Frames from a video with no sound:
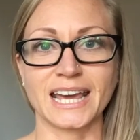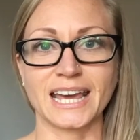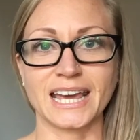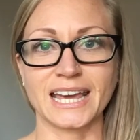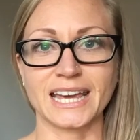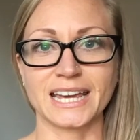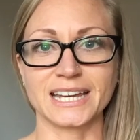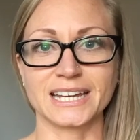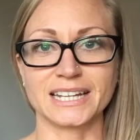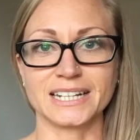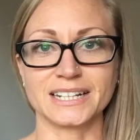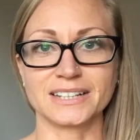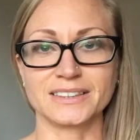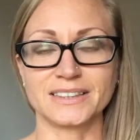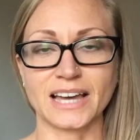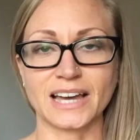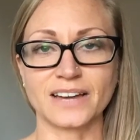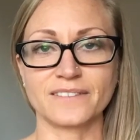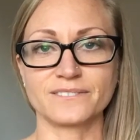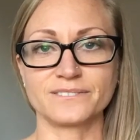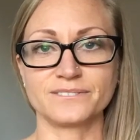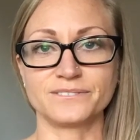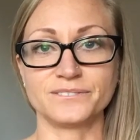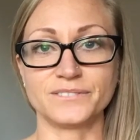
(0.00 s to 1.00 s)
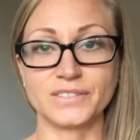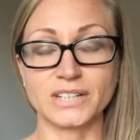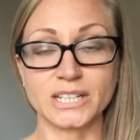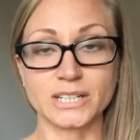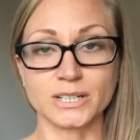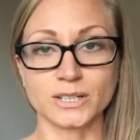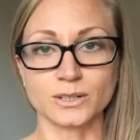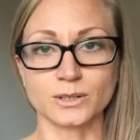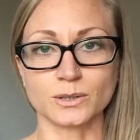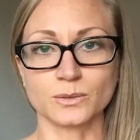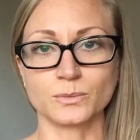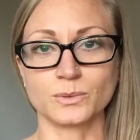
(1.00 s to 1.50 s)
and that
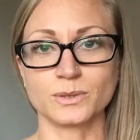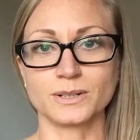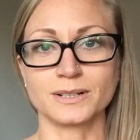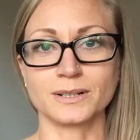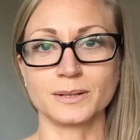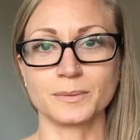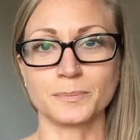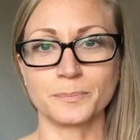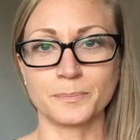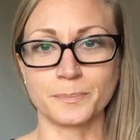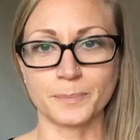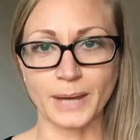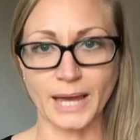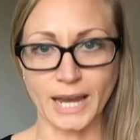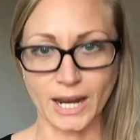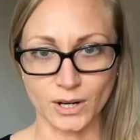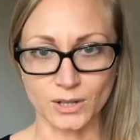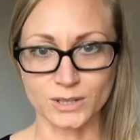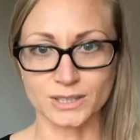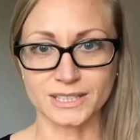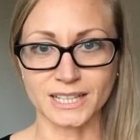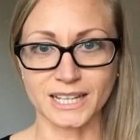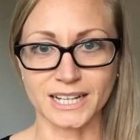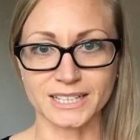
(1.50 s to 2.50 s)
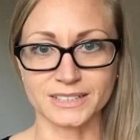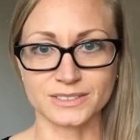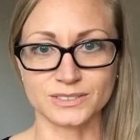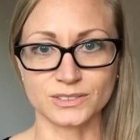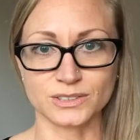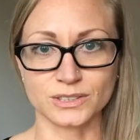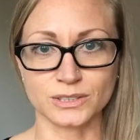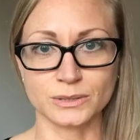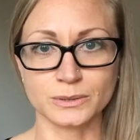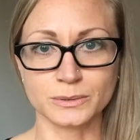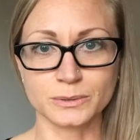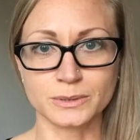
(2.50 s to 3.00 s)
fear will paralyze
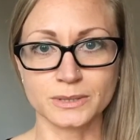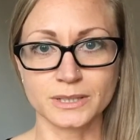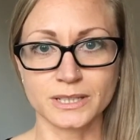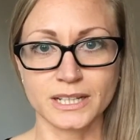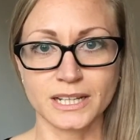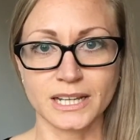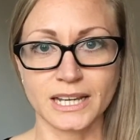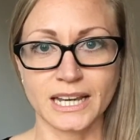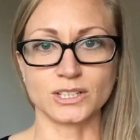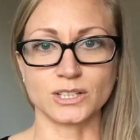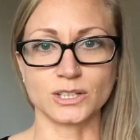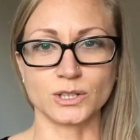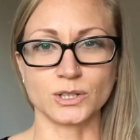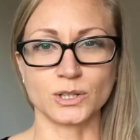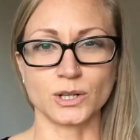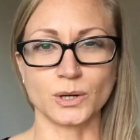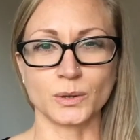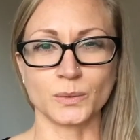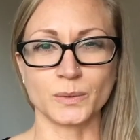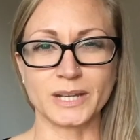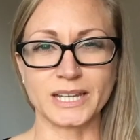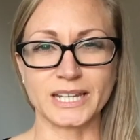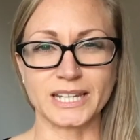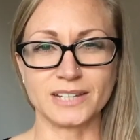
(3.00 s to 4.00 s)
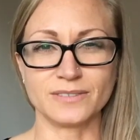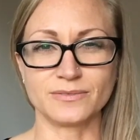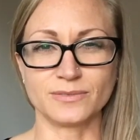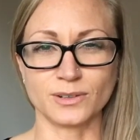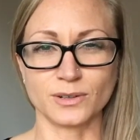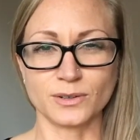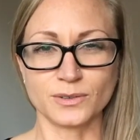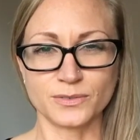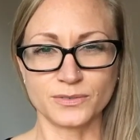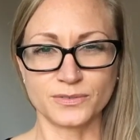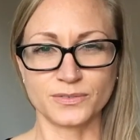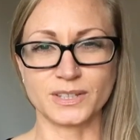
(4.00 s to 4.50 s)
you. You know,
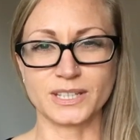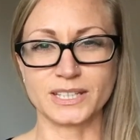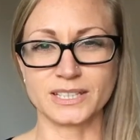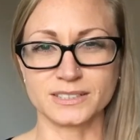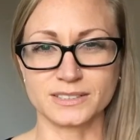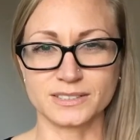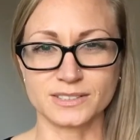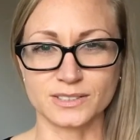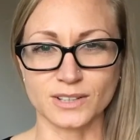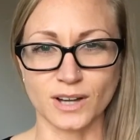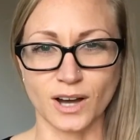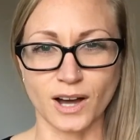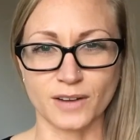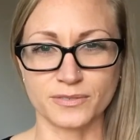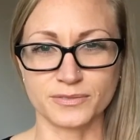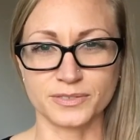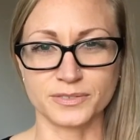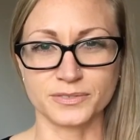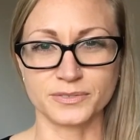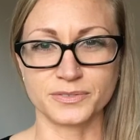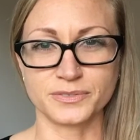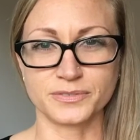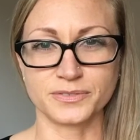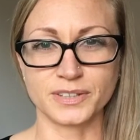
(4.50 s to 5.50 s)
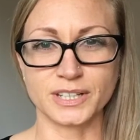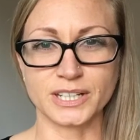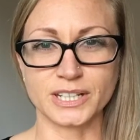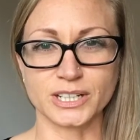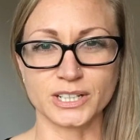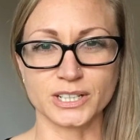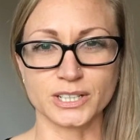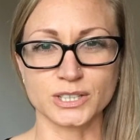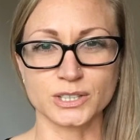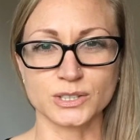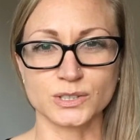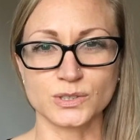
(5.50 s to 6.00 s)
evil feeds off of
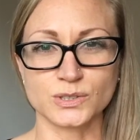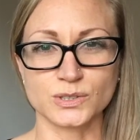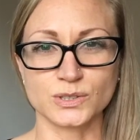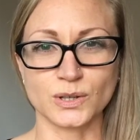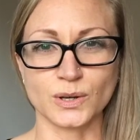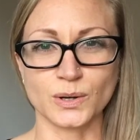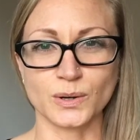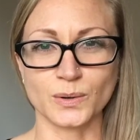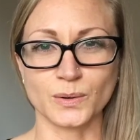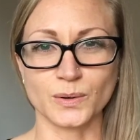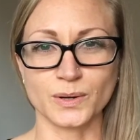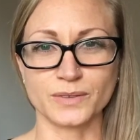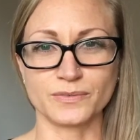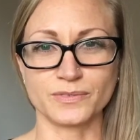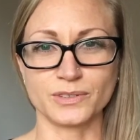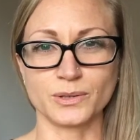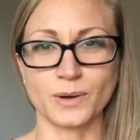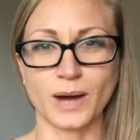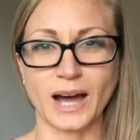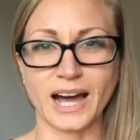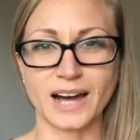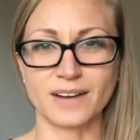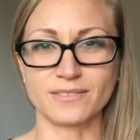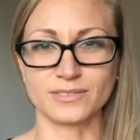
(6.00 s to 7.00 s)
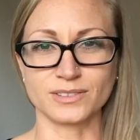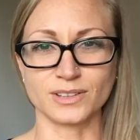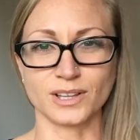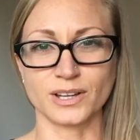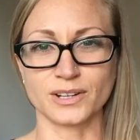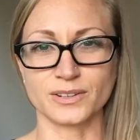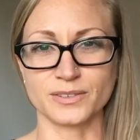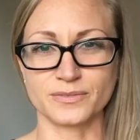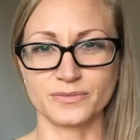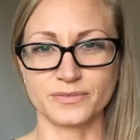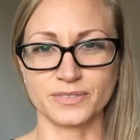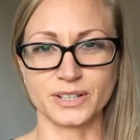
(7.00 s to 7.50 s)
fear. So if you have a
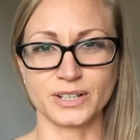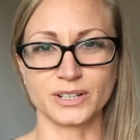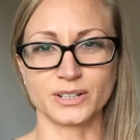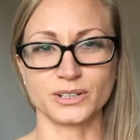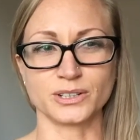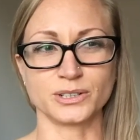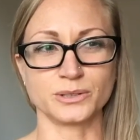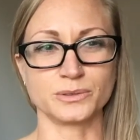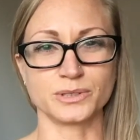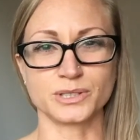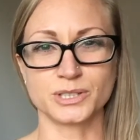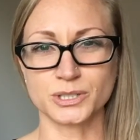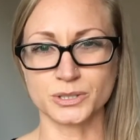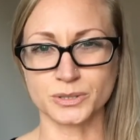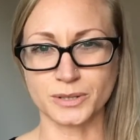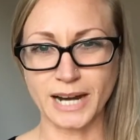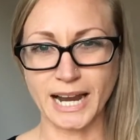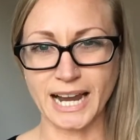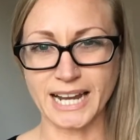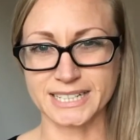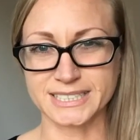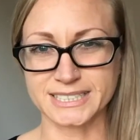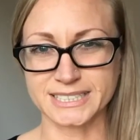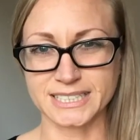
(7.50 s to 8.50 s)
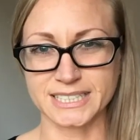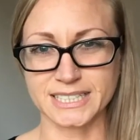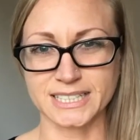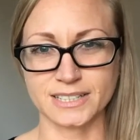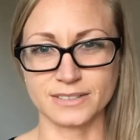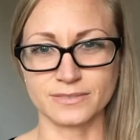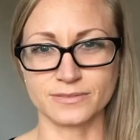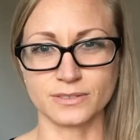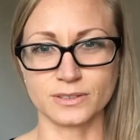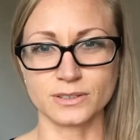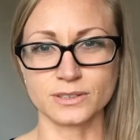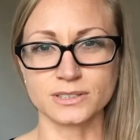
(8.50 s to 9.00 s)
lot of fear, you attract
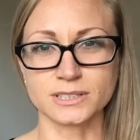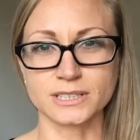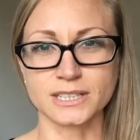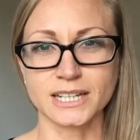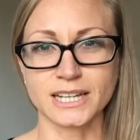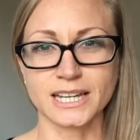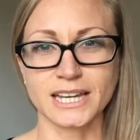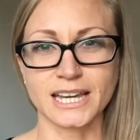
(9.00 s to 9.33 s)
evil